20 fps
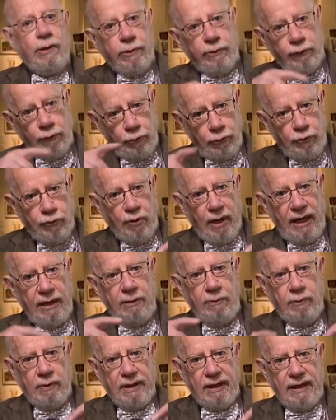through
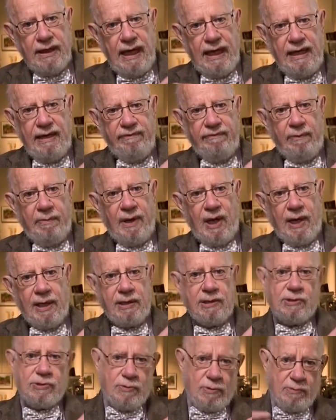trade with the Native
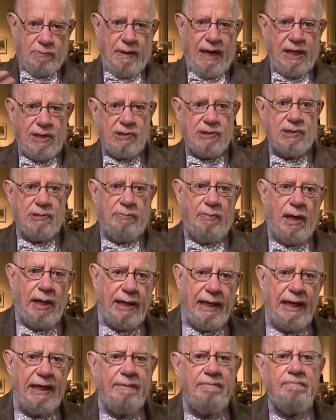Americans, was making some
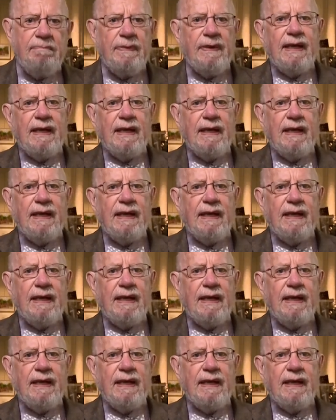money.